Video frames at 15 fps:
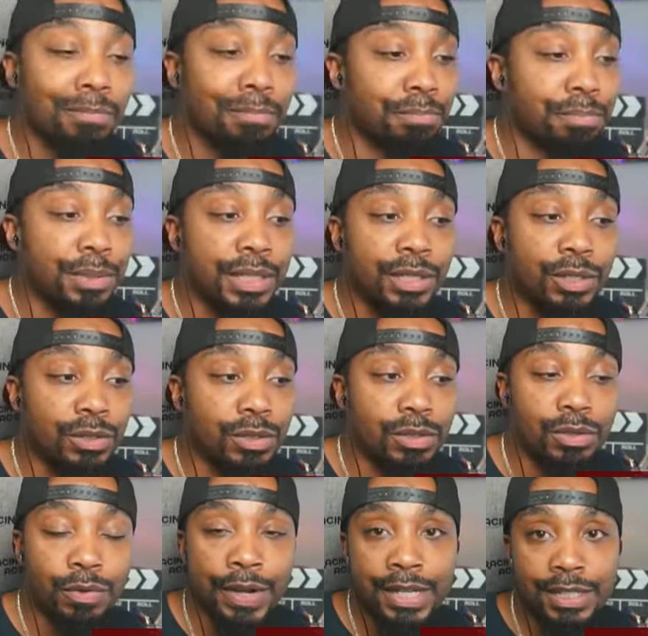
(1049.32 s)
be
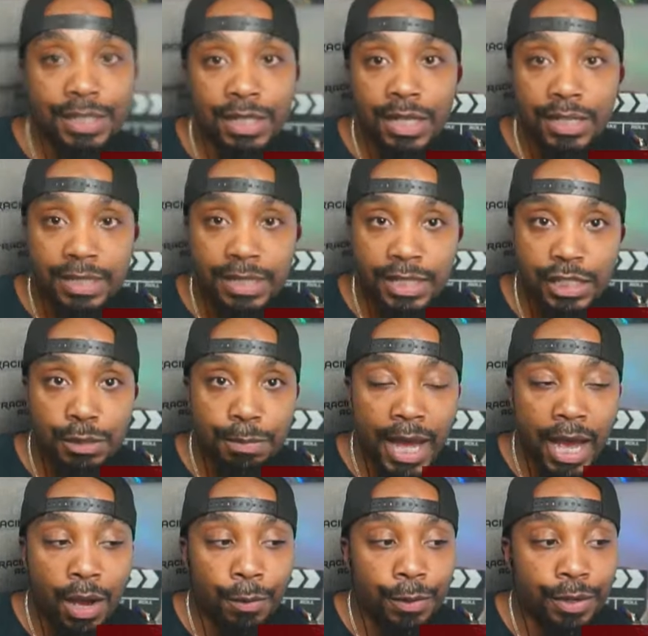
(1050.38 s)
crazy and seize
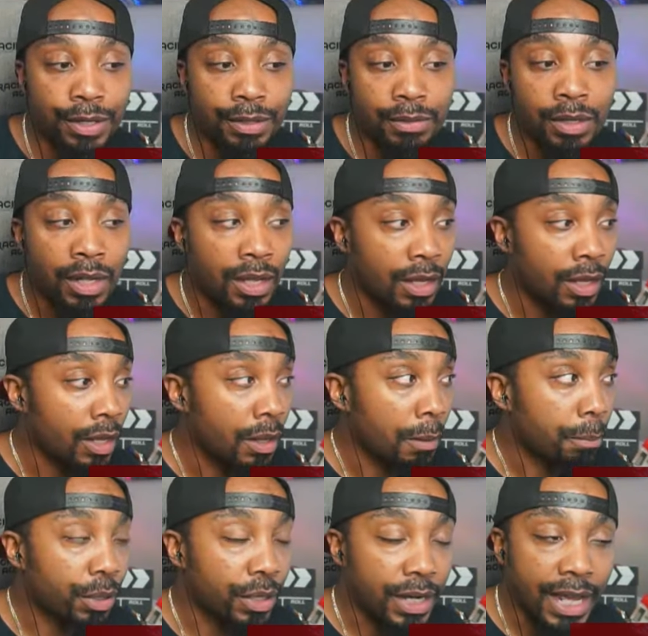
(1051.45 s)
power and
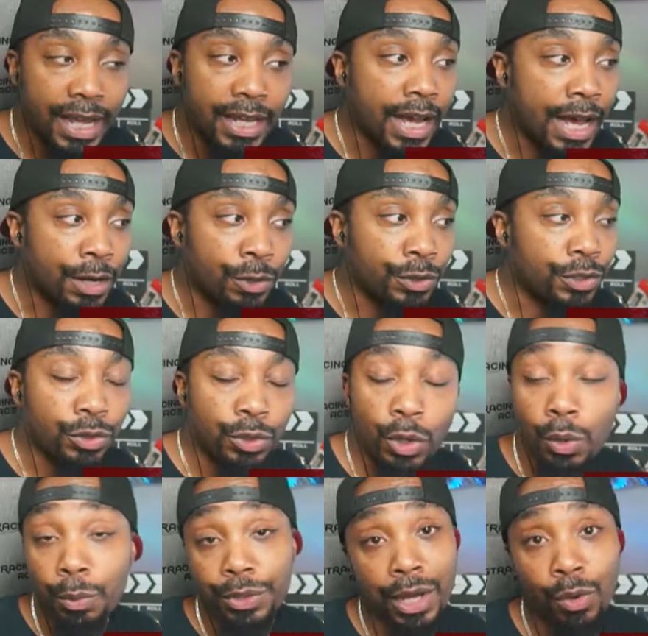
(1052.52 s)
put Aegon on the
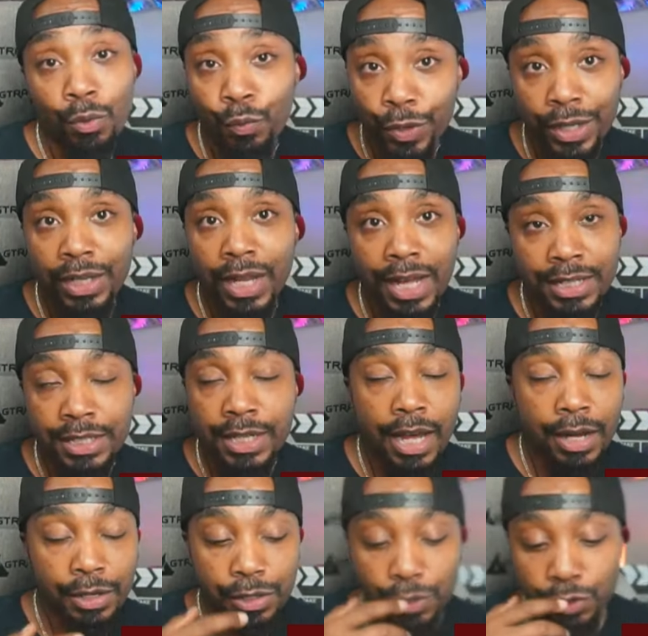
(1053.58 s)
throne without realizing
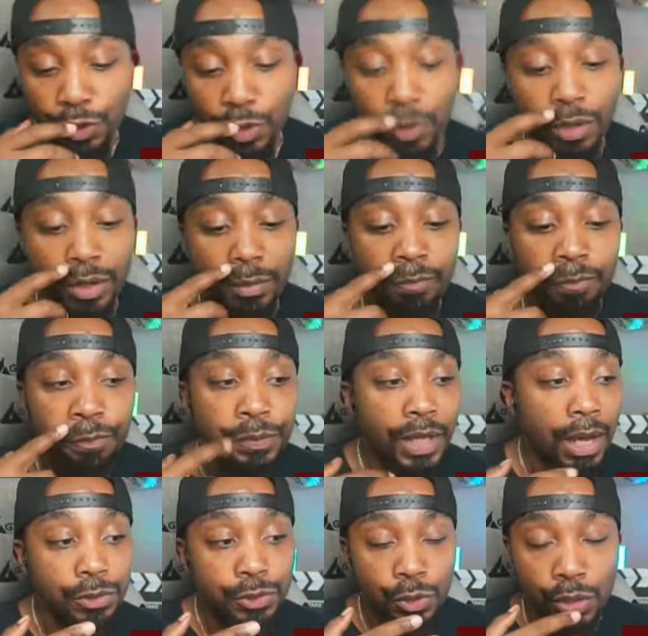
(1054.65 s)
how to control him.
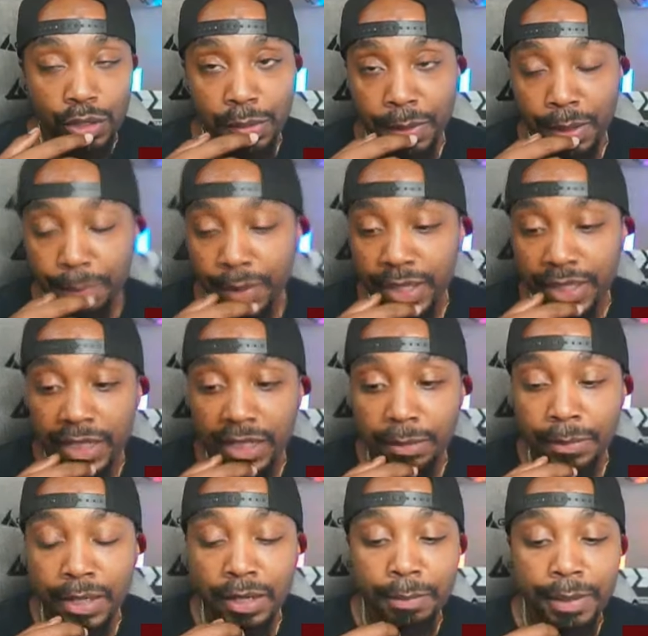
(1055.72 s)
I was talking to my buddy
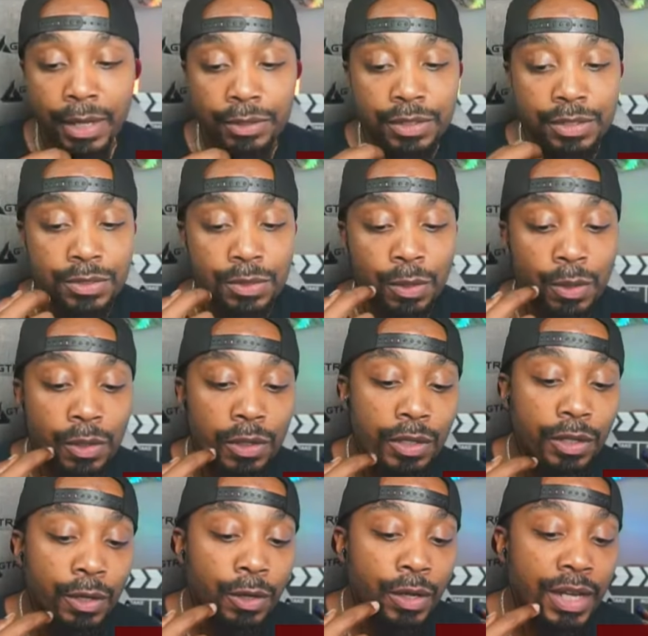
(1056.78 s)
Eman about this
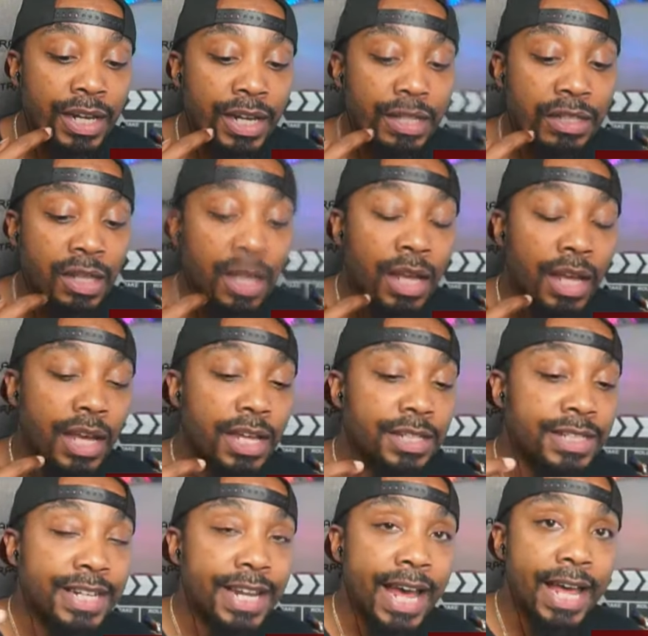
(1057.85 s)
earlier, and
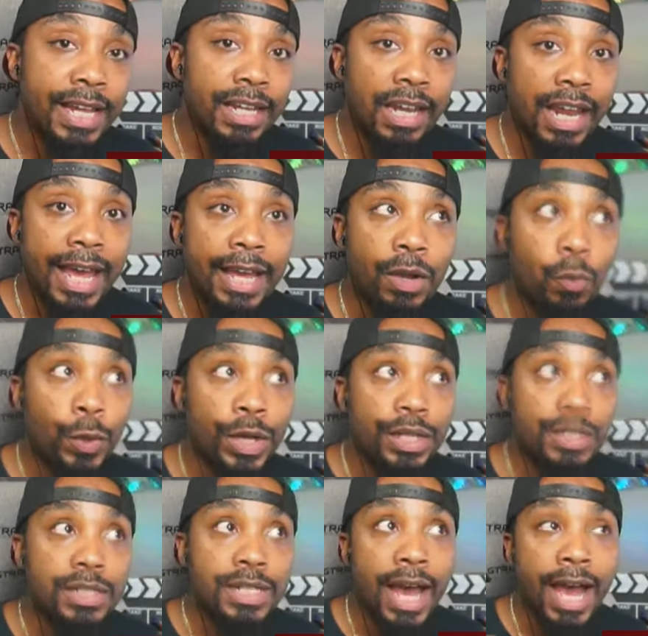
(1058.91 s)
it's not like
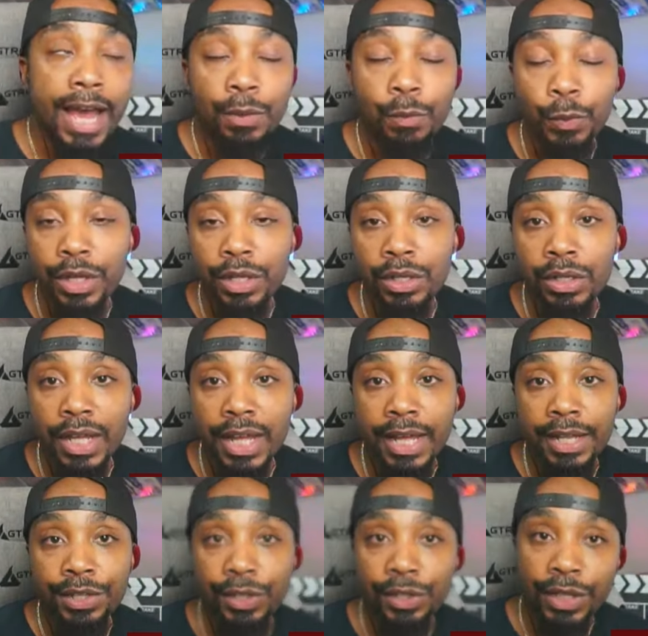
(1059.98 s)
when Tywin
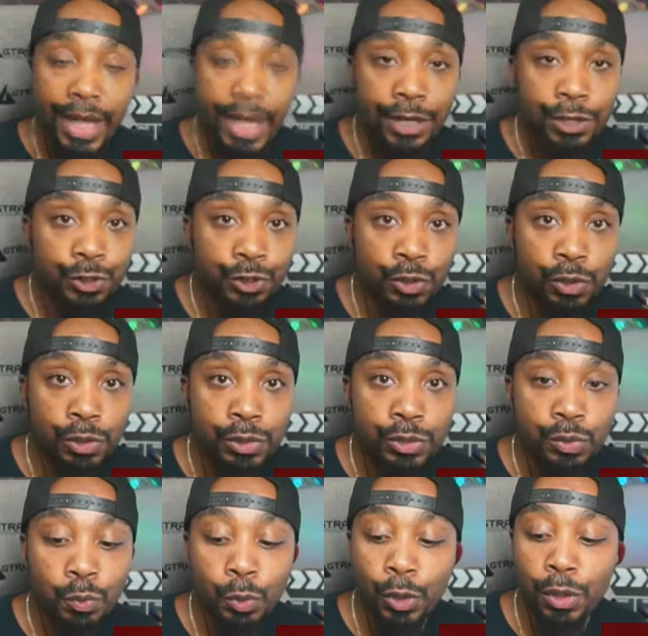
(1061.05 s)
and the
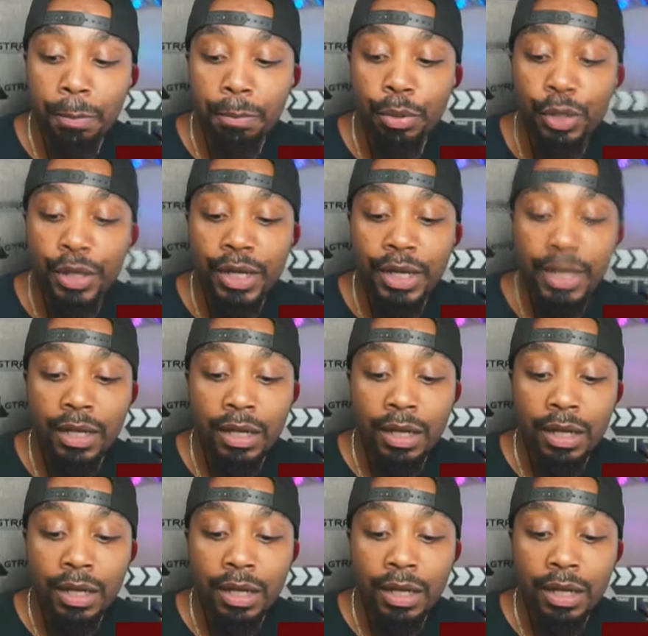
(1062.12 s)
Lannisters were putting